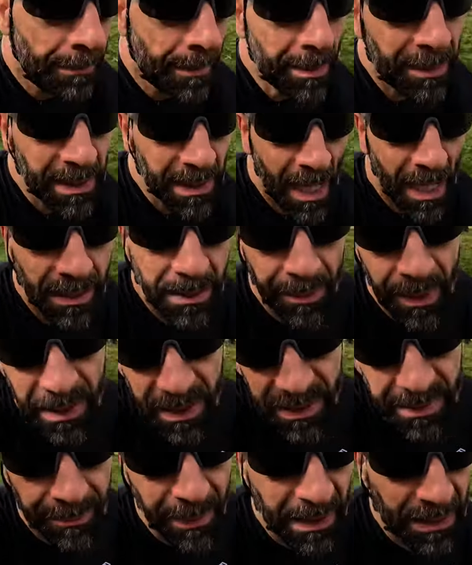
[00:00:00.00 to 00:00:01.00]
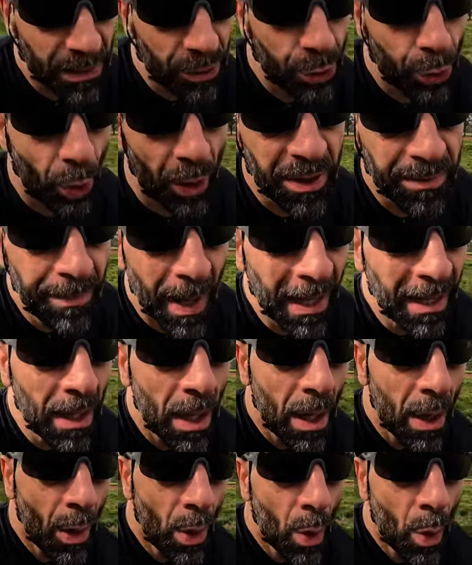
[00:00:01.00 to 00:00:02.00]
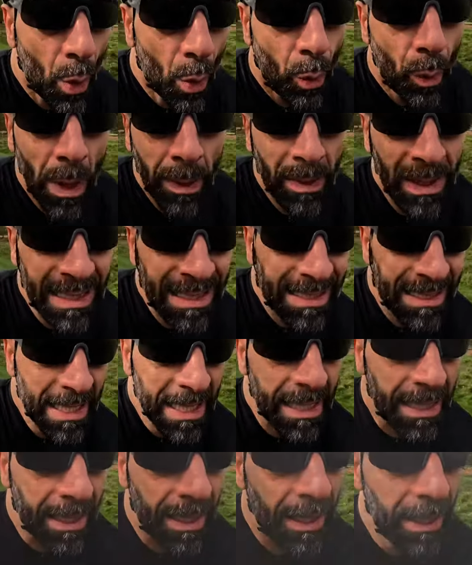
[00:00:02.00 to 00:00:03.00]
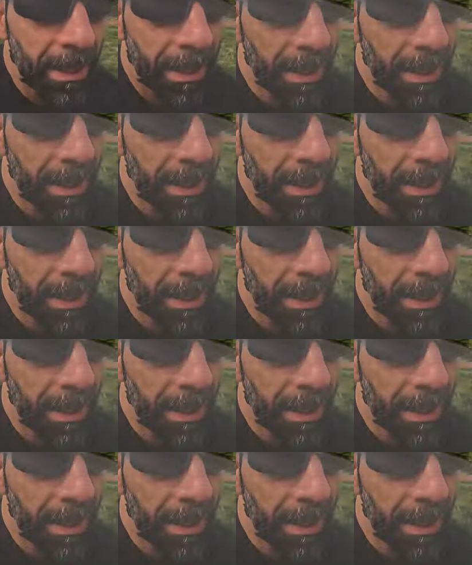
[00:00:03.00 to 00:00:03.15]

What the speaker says: maybe the Ultimate is a better choice, but we will see.